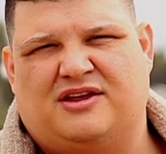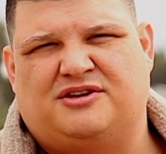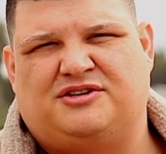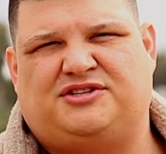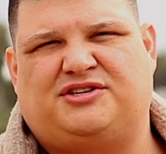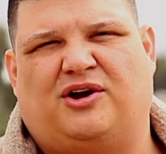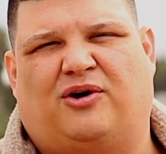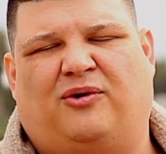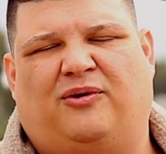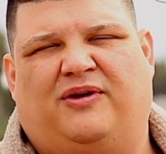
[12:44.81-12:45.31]

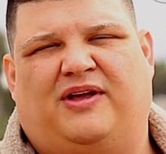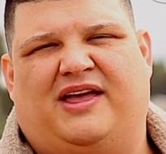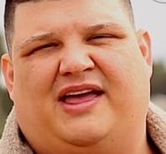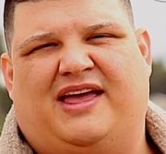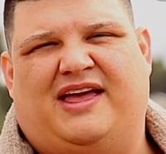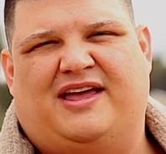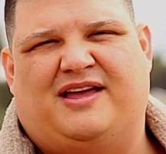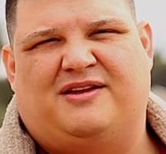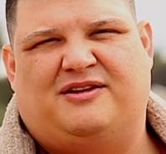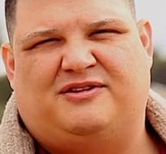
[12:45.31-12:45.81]
So
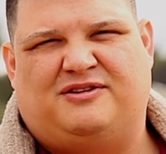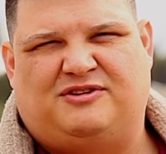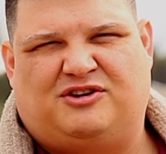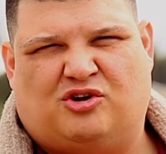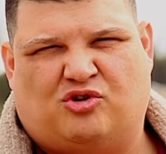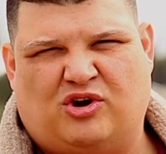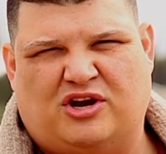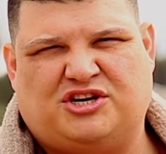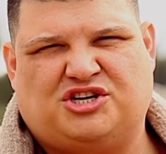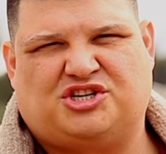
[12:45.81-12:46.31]

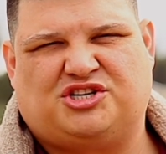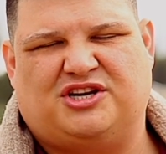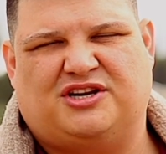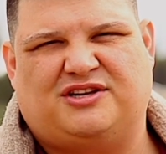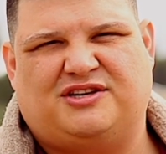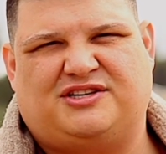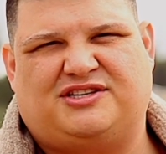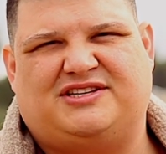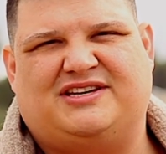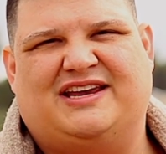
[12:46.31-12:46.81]

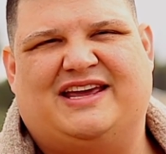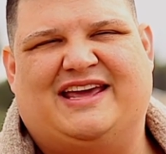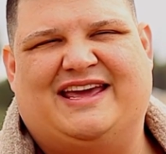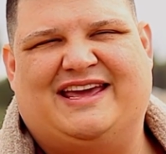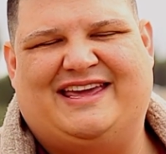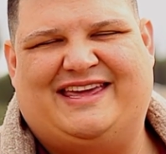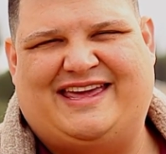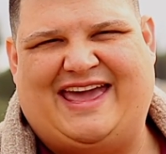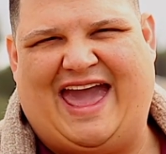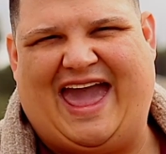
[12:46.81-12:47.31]
Christians
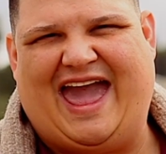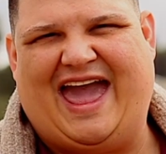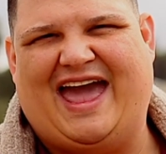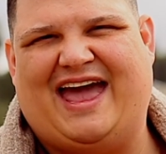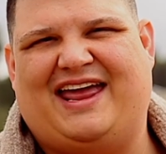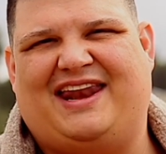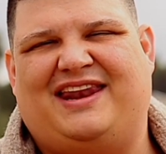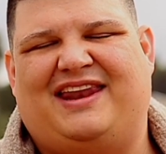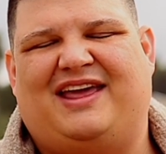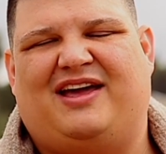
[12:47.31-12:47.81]

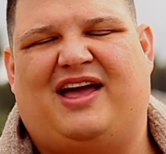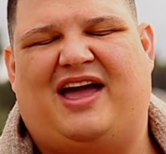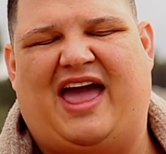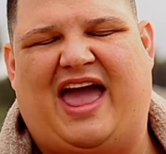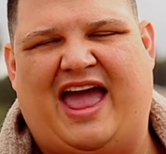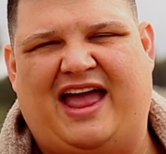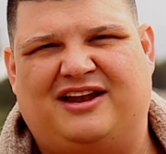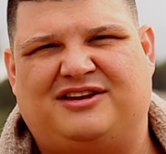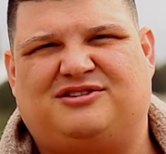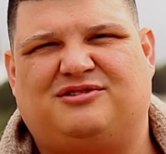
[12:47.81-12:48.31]
can
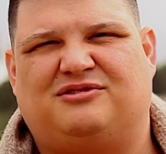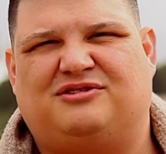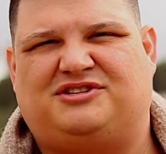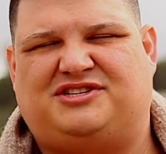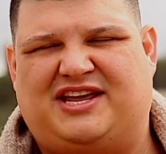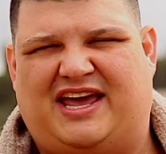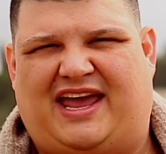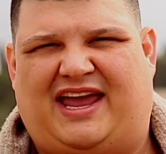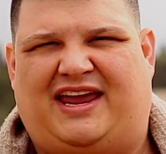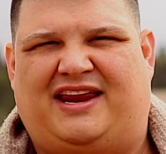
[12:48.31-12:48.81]

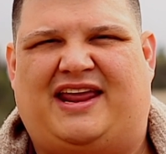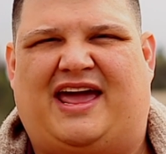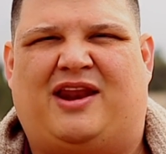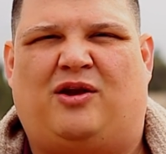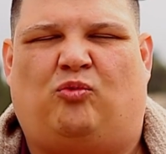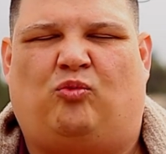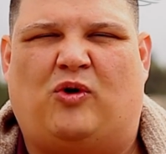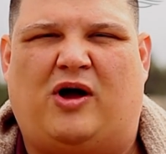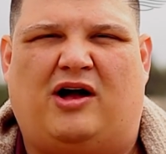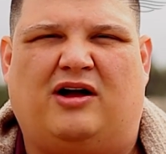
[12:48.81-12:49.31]
entertain
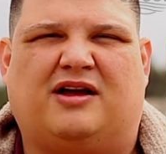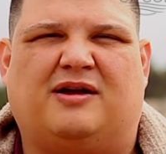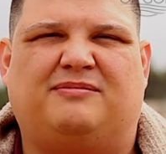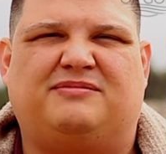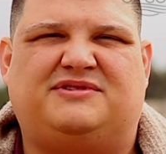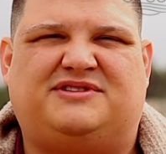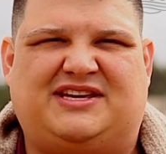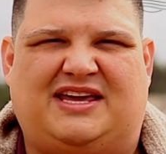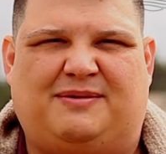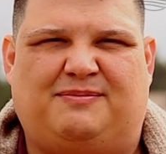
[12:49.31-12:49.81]
and
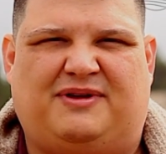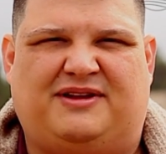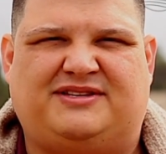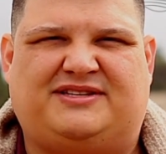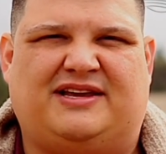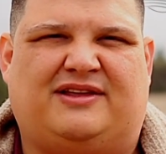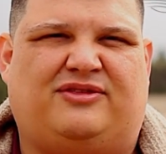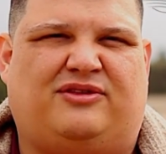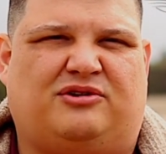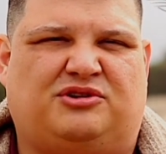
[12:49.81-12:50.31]
welcome
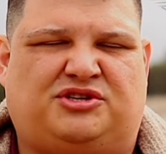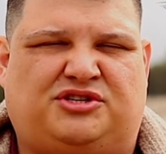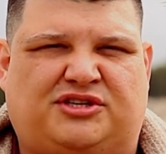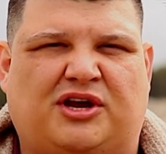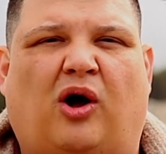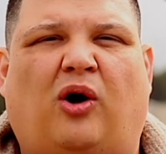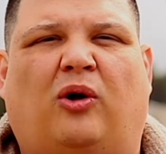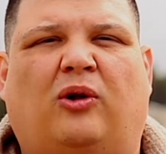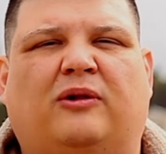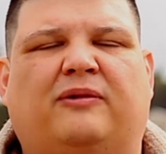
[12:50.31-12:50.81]
demons in their
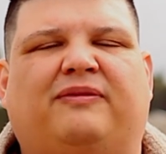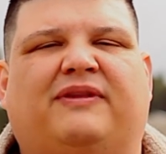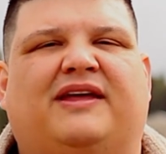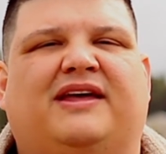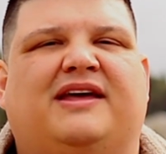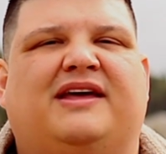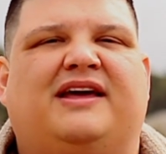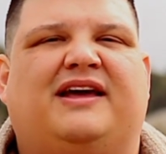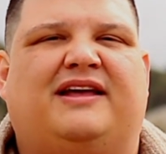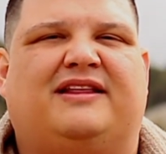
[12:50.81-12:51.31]
soul,
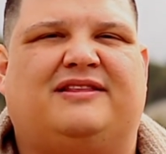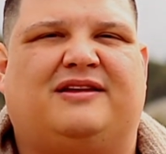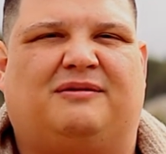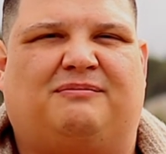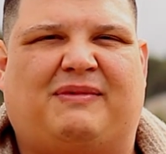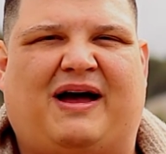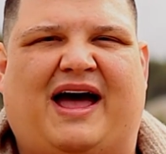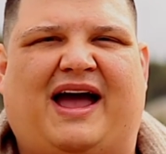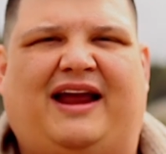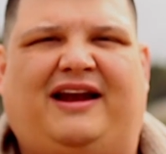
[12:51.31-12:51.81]
in their
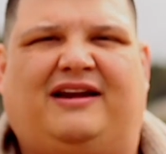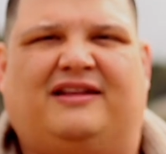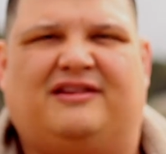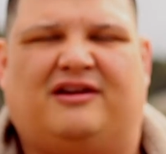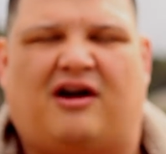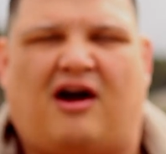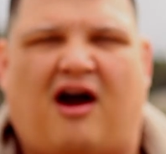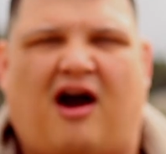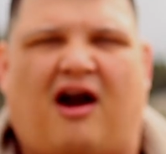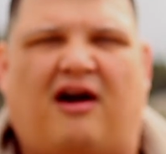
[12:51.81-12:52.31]
mind, in
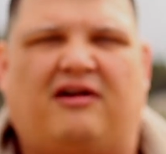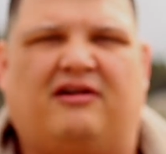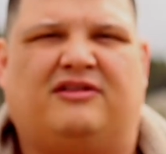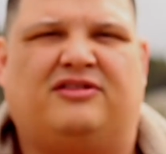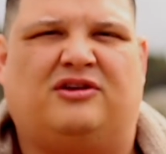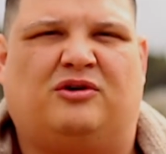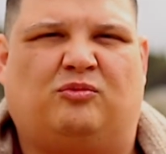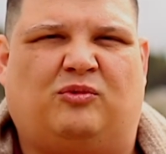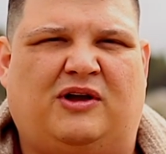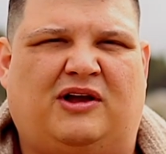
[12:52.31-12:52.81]
their heart,
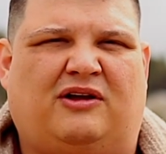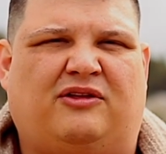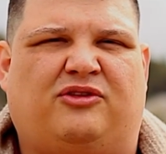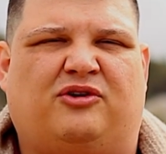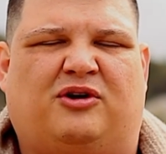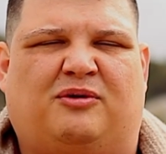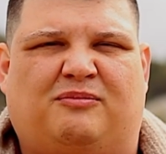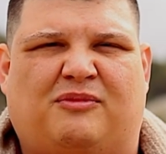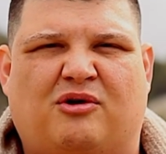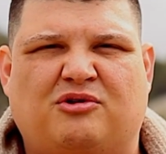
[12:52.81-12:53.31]
in their will,
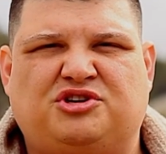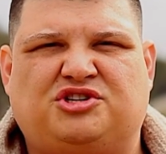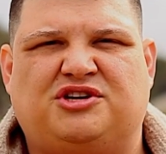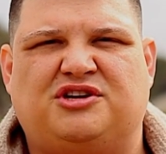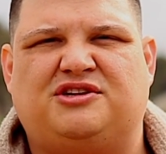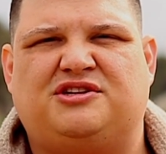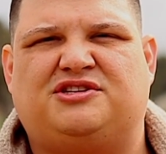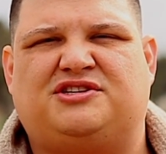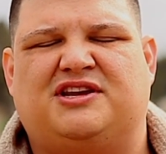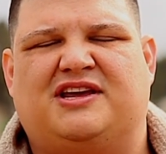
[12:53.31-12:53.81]
their
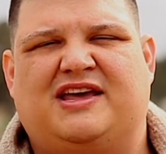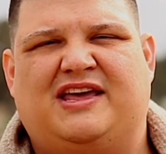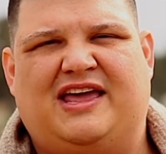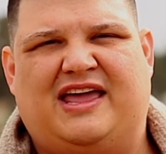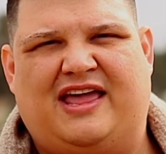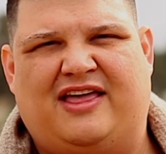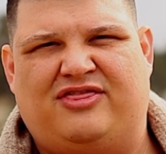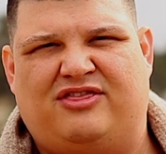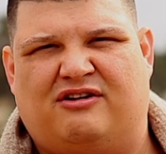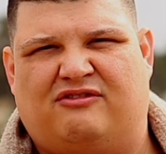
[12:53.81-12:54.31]
emotions,
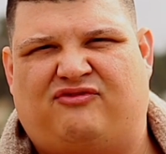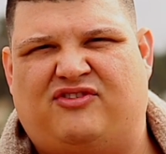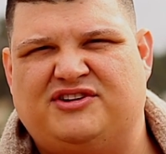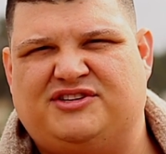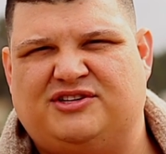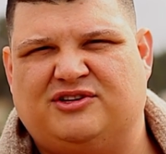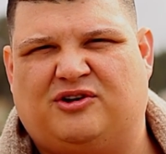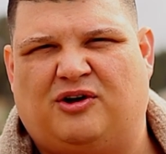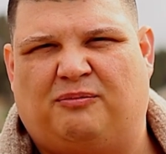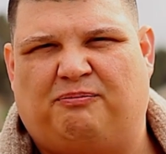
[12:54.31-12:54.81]
in their
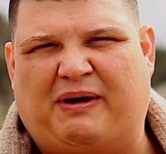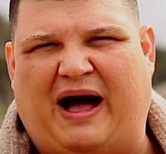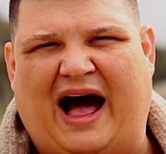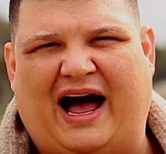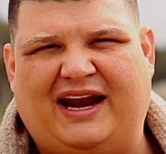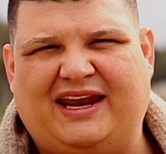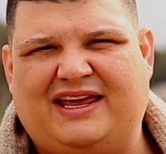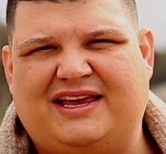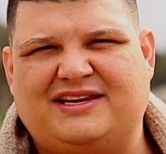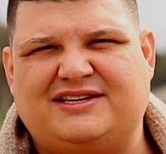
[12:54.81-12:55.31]
physical
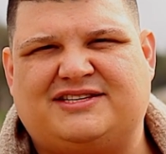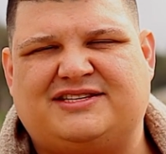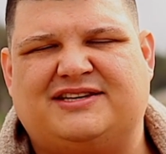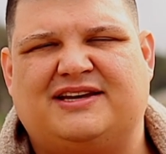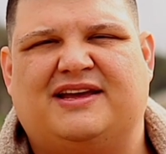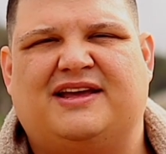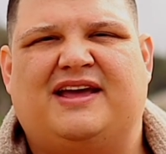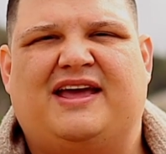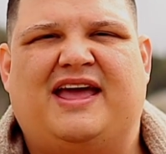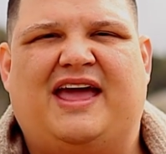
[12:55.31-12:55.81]

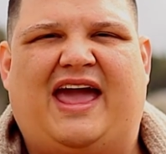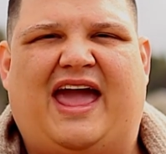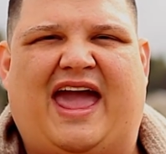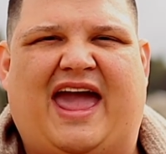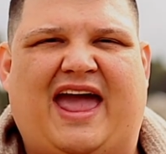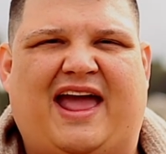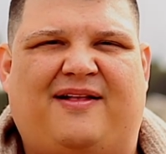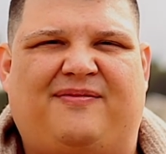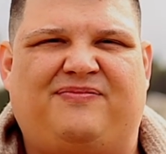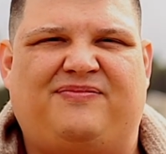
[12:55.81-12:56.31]
bodies.
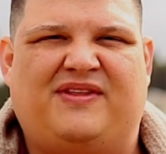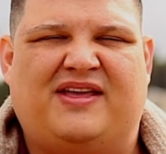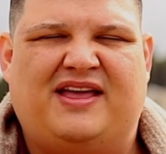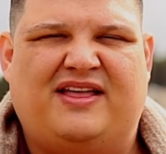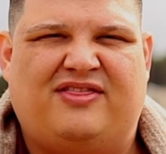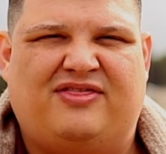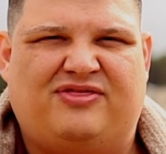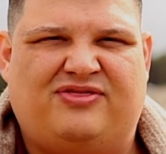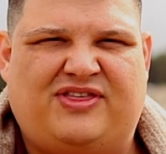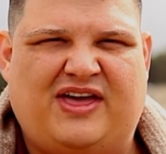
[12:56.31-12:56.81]
And
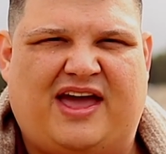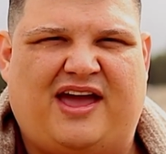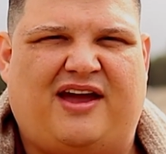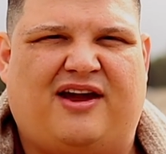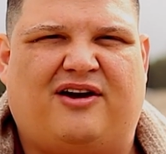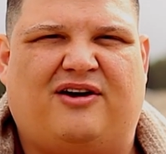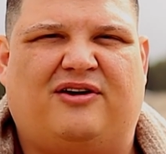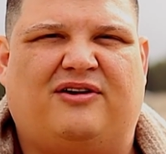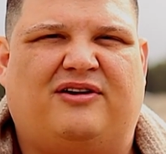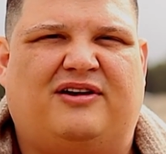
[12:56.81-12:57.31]

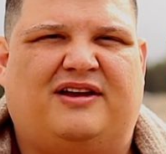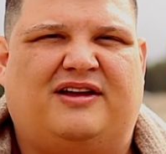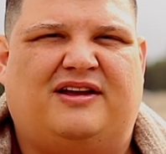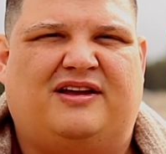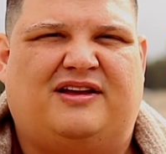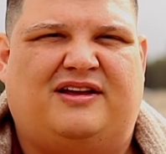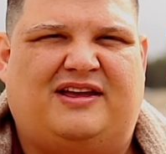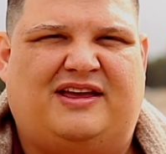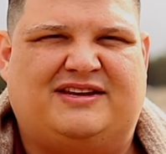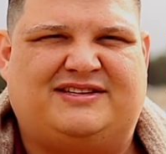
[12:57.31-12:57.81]
there
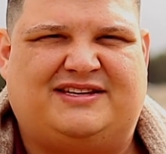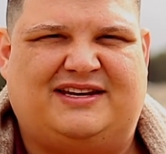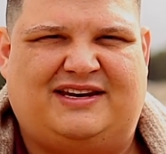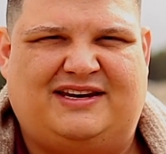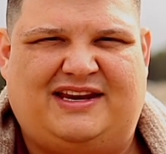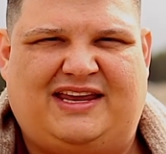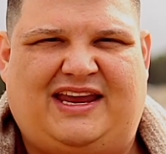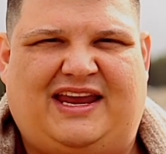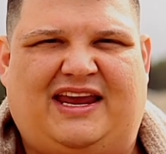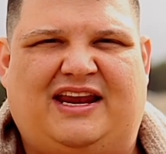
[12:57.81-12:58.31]
is a
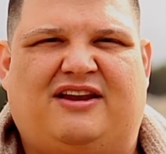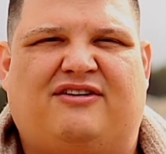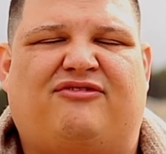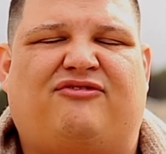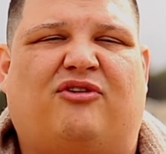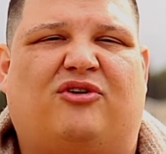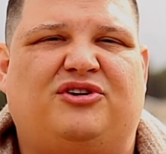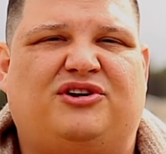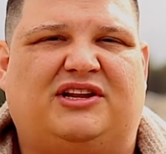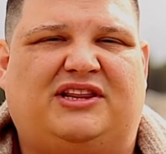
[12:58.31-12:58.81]
need
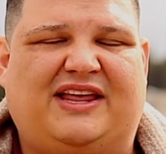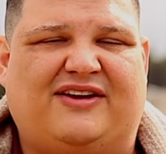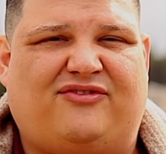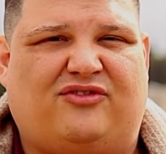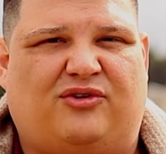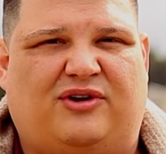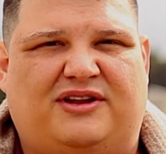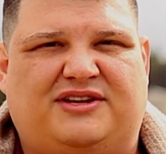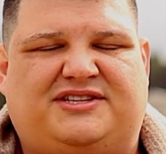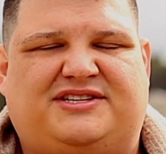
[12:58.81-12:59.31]
for
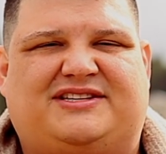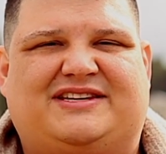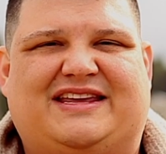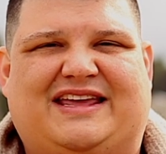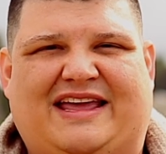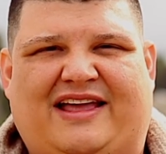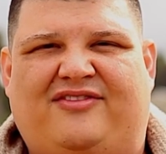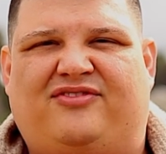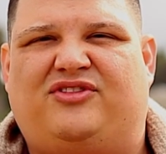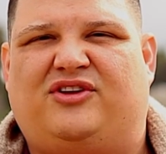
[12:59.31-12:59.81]
deliverance
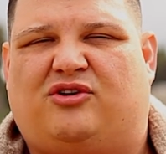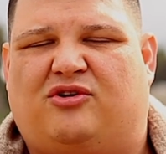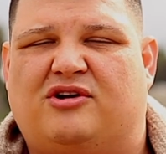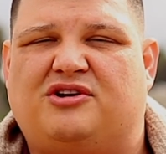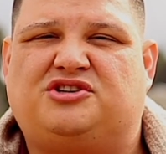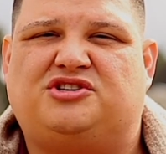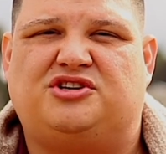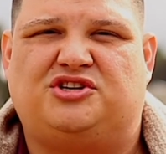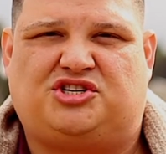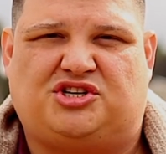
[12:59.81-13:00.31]
in the
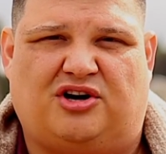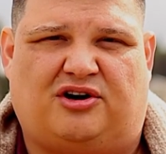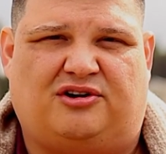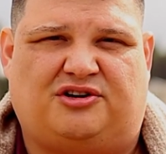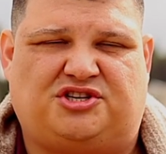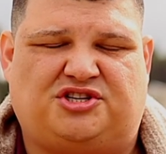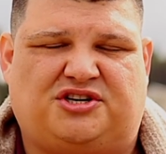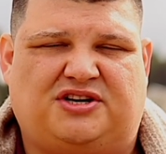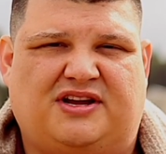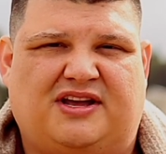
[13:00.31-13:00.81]
Christian
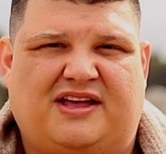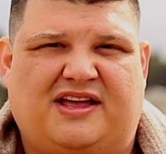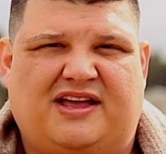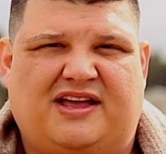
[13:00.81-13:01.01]
church.